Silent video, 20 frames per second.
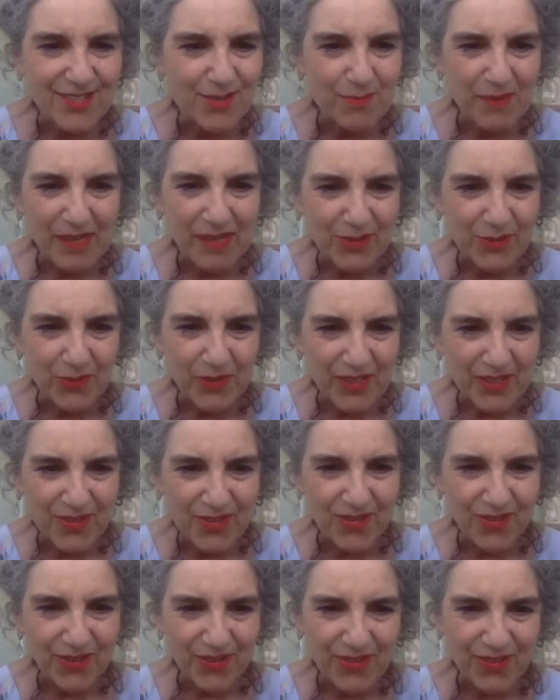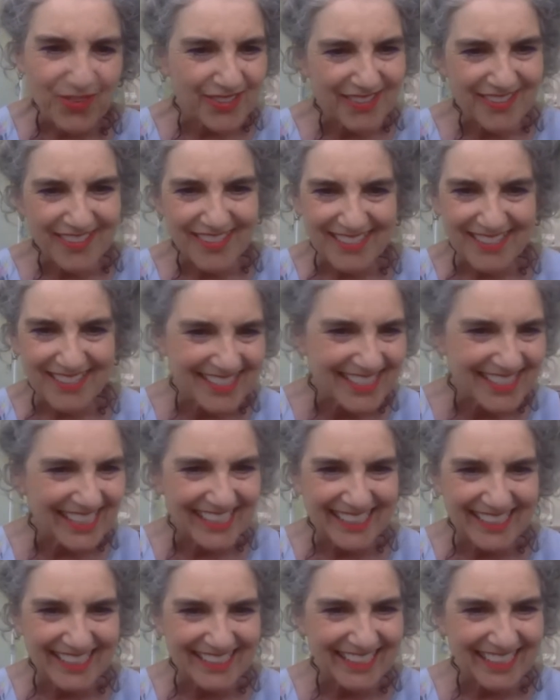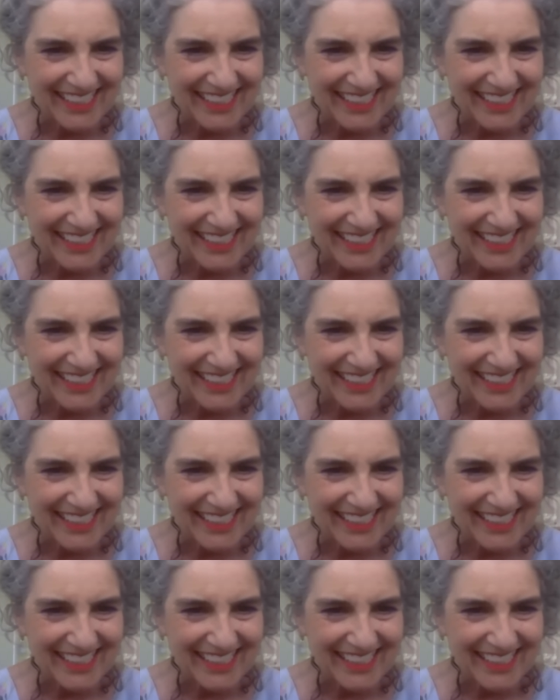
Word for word: as much research it's just it's yes.